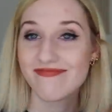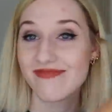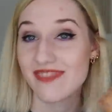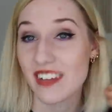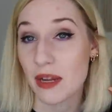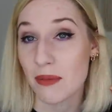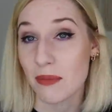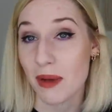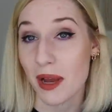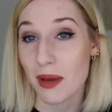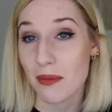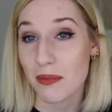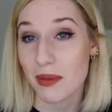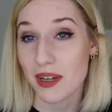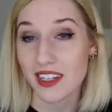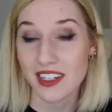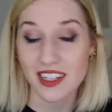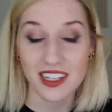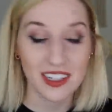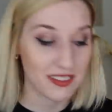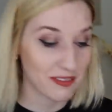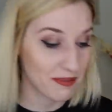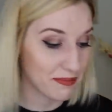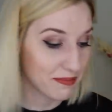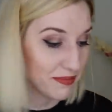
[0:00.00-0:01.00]
in my
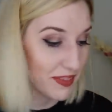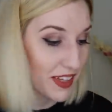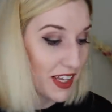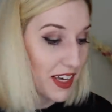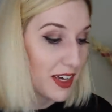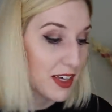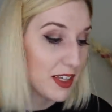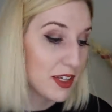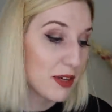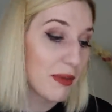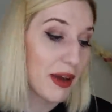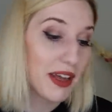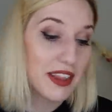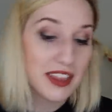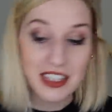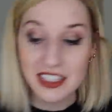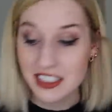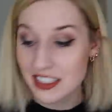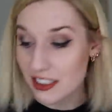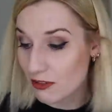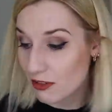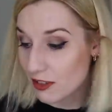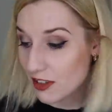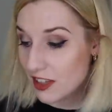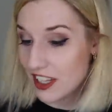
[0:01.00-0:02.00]
opinion. You might think
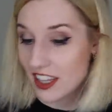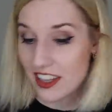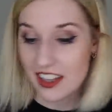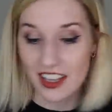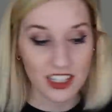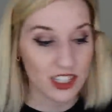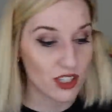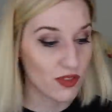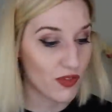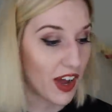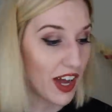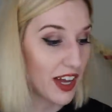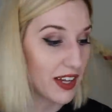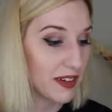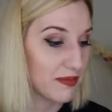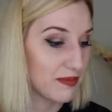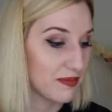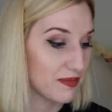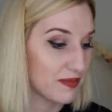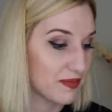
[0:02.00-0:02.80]
differently and that's fine.